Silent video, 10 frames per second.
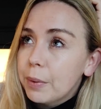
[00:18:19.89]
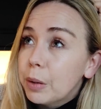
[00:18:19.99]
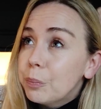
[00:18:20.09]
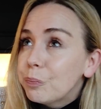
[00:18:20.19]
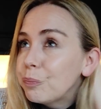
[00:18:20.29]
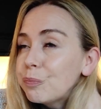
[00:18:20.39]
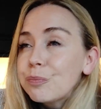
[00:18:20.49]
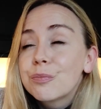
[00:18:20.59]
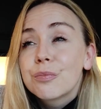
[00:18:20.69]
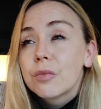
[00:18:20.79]
But
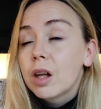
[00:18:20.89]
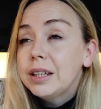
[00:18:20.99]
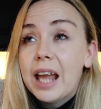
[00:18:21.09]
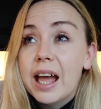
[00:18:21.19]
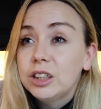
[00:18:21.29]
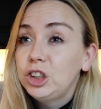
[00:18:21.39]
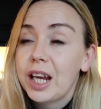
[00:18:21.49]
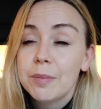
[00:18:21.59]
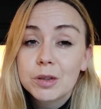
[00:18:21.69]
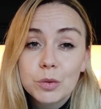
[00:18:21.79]
yeah,
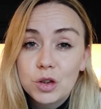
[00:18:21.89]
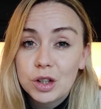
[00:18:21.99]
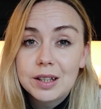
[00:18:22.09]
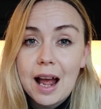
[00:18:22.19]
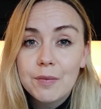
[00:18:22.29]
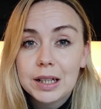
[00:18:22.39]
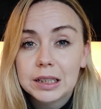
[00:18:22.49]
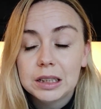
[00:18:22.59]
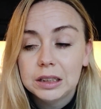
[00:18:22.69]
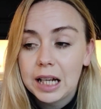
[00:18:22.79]
James was just having
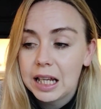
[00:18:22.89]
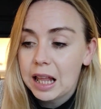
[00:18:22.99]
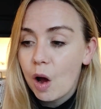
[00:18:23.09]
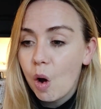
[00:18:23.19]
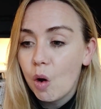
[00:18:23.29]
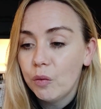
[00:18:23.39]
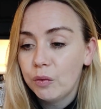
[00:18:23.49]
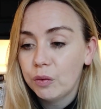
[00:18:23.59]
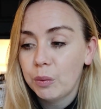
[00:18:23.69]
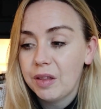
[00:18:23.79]
to take that
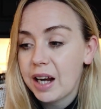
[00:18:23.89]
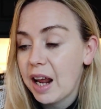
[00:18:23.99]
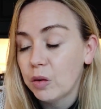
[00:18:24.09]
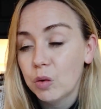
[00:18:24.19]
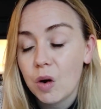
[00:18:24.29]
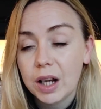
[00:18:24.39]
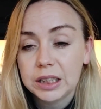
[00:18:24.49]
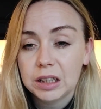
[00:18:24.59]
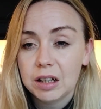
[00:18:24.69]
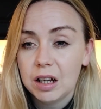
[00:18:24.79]
off with an angle
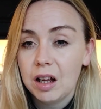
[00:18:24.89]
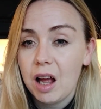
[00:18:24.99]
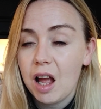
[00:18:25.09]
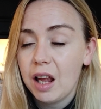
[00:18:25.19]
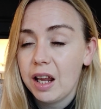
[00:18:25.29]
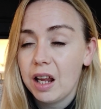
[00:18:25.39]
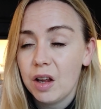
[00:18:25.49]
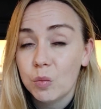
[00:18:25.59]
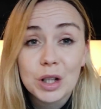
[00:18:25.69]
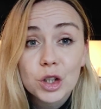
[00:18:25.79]
grinder,
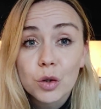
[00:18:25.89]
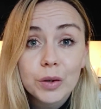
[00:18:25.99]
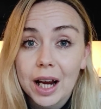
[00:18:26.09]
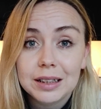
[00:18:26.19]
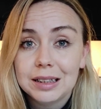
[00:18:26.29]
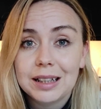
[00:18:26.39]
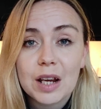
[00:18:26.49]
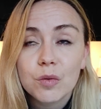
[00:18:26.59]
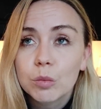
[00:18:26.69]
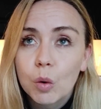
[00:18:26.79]
which created
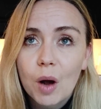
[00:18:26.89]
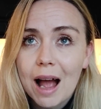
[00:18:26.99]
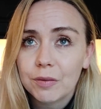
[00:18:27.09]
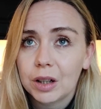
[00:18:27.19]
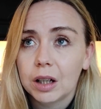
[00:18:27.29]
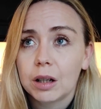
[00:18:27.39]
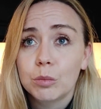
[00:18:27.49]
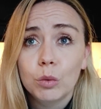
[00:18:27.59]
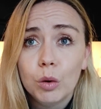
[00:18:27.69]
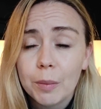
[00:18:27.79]
even more havoc,
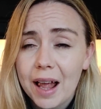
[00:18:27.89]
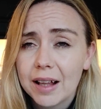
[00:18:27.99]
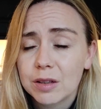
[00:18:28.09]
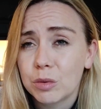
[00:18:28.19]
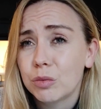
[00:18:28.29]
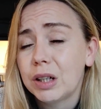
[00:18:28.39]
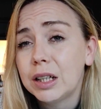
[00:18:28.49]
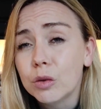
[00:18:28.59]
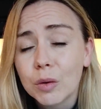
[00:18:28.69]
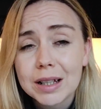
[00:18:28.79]
more mess. It was
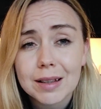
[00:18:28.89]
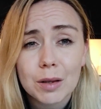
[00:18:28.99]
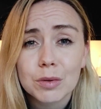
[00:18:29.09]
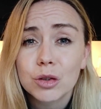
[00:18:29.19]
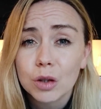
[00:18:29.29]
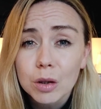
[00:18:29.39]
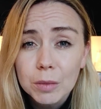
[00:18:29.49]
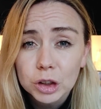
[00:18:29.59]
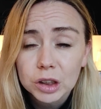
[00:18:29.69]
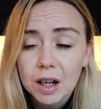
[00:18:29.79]
really noisy. There was so
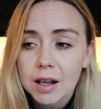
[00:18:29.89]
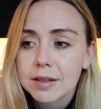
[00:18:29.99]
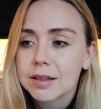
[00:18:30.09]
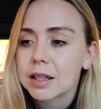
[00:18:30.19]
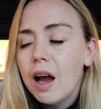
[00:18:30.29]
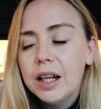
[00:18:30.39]
much dust.